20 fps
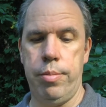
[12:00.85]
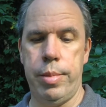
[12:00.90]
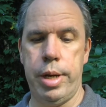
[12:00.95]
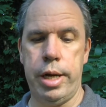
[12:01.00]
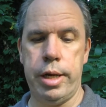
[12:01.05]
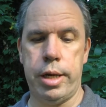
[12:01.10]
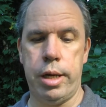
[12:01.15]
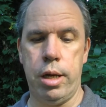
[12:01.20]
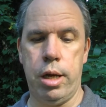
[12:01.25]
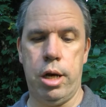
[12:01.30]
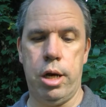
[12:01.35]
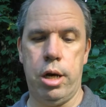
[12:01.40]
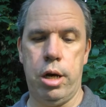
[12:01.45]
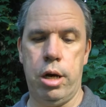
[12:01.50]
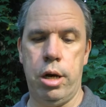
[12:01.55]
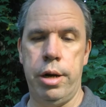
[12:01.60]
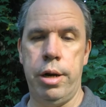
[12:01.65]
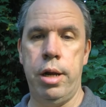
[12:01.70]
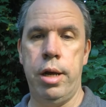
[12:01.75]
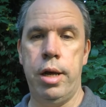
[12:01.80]

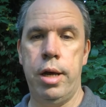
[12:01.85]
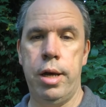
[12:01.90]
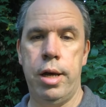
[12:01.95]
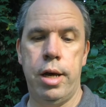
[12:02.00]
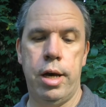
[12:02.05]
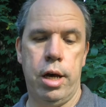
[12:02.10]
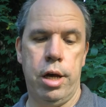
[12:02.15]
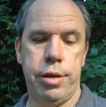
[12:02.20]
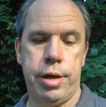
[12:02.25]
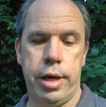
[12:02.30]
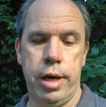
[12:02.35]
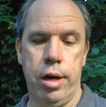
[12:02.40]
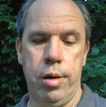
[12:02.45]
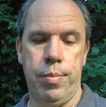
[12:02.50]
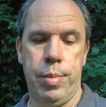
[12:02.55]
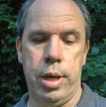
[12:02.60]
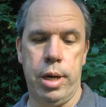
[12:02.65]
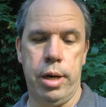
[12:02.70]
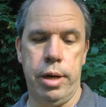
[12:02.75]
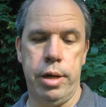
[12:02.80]

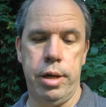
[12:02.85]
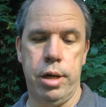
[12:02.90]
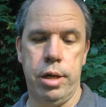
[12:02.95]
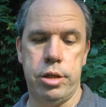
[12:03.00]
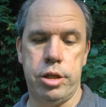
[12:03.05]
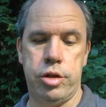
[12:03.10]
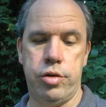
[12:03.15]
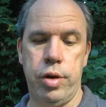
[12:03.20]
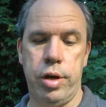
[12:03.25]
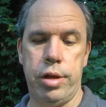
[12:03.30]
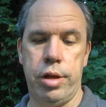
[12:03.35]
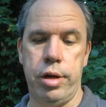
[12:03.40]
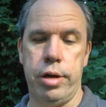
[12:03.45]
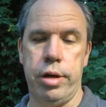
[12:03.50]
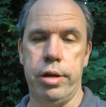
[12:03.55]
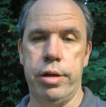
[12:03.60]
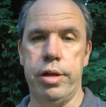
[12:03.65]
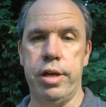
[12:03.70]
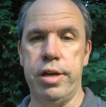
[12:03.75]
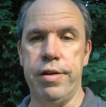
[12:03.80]
healthcare by
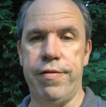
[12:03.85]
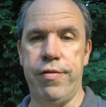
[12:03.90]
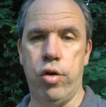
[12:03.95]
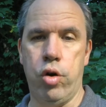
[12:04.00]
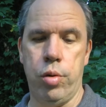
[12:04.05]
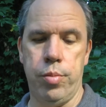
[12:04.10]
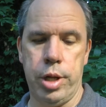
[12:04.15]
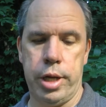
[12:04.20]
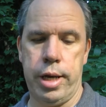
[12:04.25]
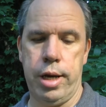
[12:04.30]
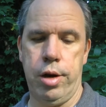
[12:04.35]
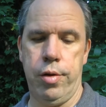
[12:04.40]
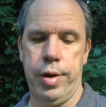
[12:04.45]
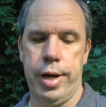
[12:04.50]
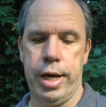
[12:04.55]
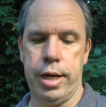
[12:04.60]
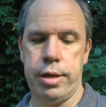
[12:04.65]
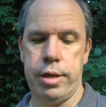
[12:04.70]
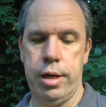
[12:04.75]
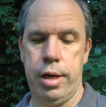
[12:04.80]
strengthening the Affordable Care
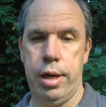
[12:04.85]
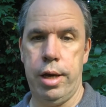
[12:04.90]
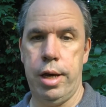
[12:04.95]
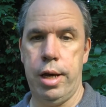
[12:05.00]
Act.